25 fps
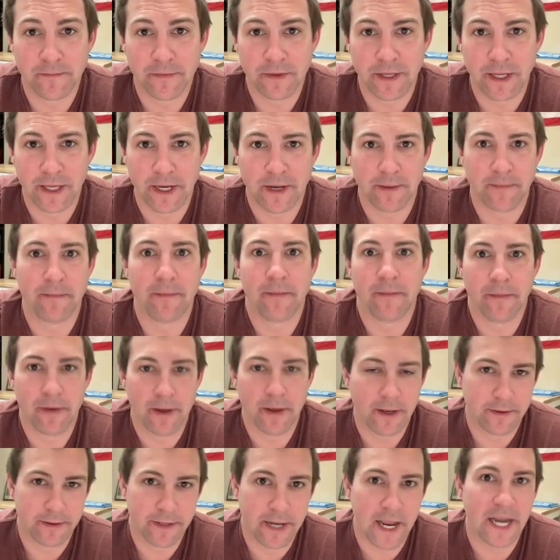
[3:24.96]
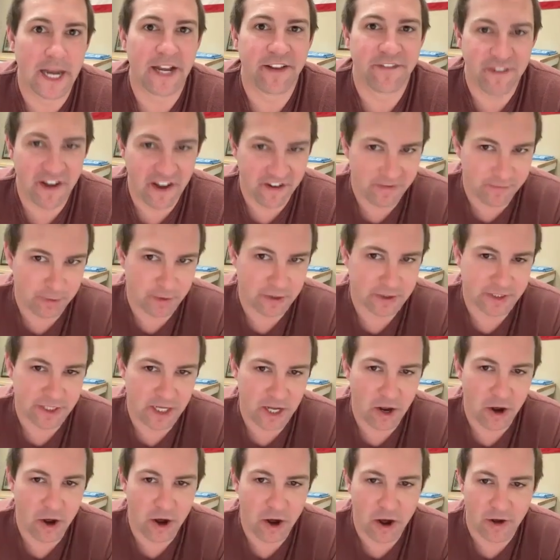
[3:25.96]
get a
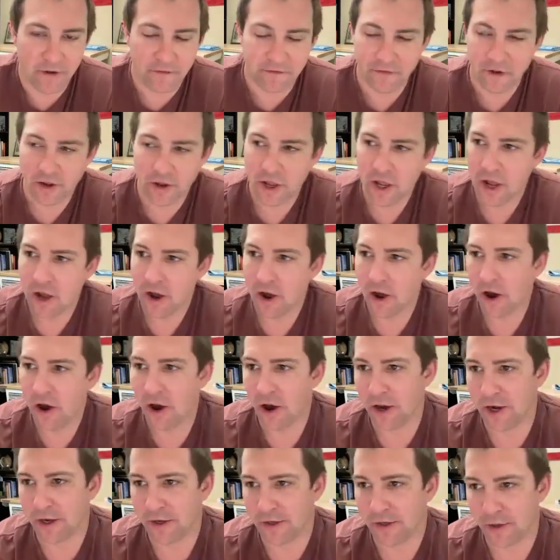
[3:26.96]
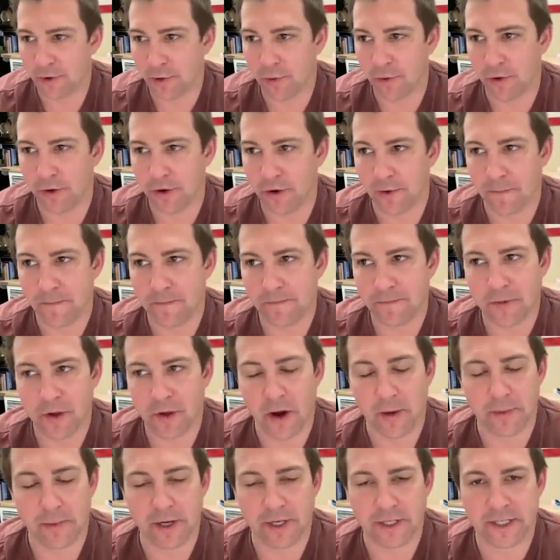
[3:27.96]
95% off on your
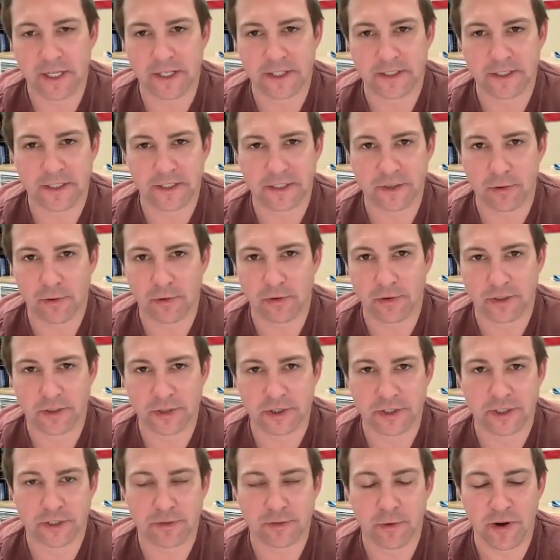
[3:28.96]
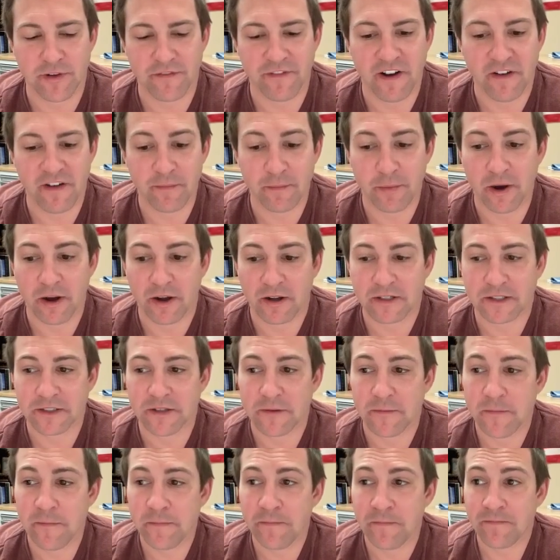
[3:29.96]
carbon intensity score, so just $25.
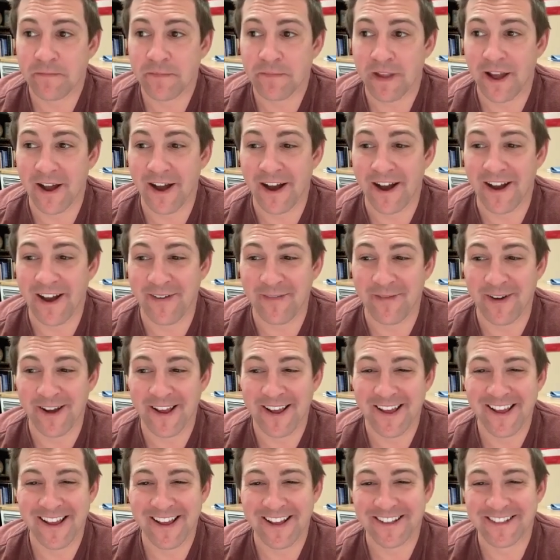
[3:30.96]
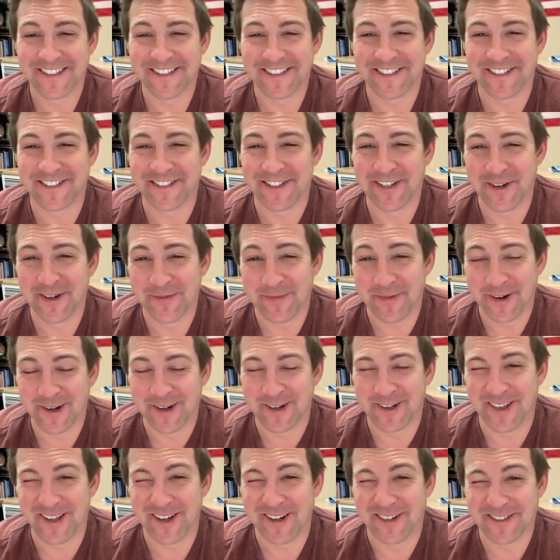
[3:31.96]
Um, Super
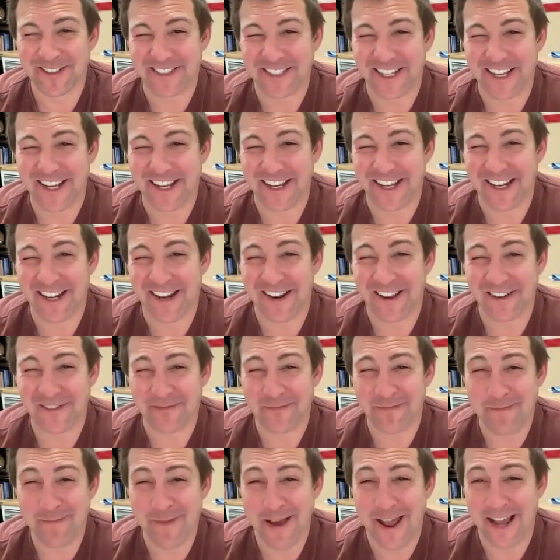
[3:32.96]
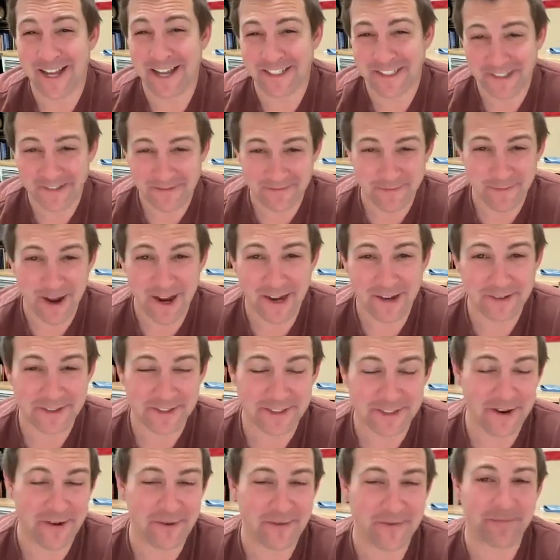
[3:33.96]
close to hitting another massive
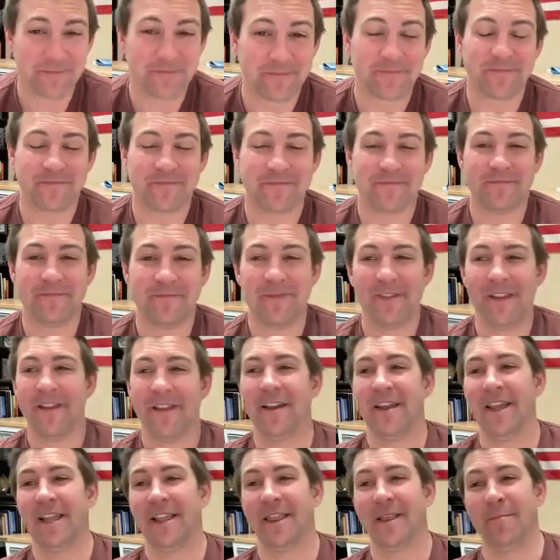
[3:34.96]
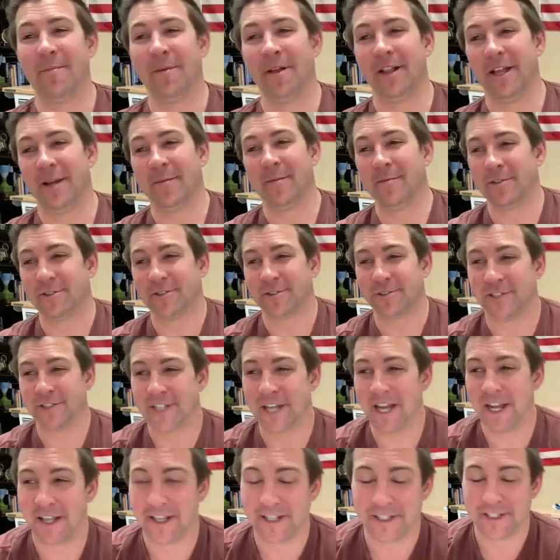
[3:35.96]
milestone in the billion bushel
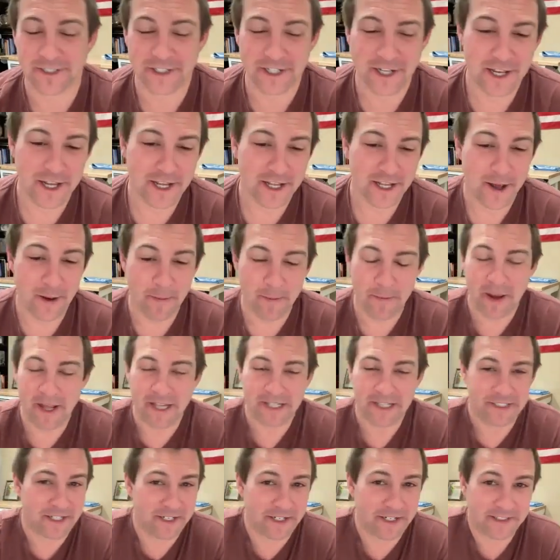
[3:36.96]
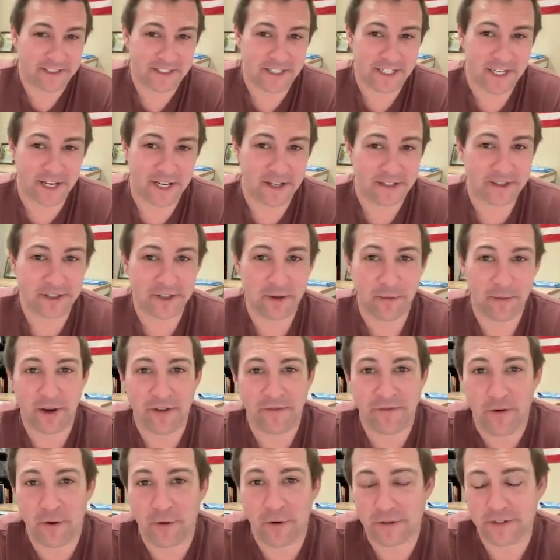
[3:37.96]
challenge. Amazing to see so many
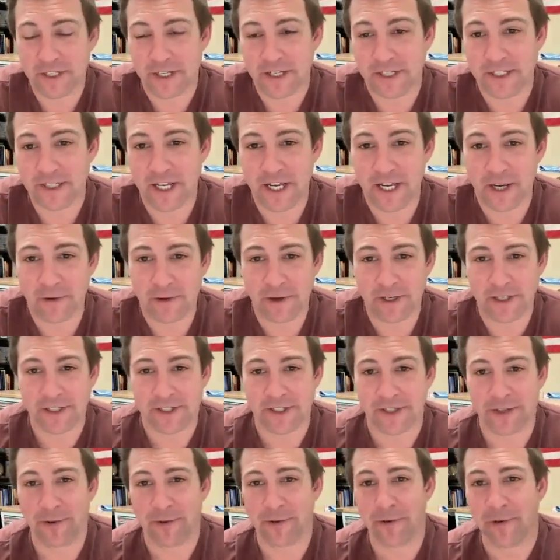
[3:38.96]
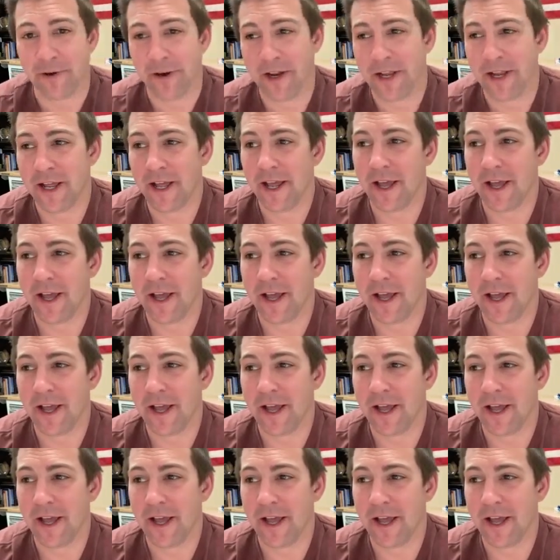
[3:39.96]
folks continuing to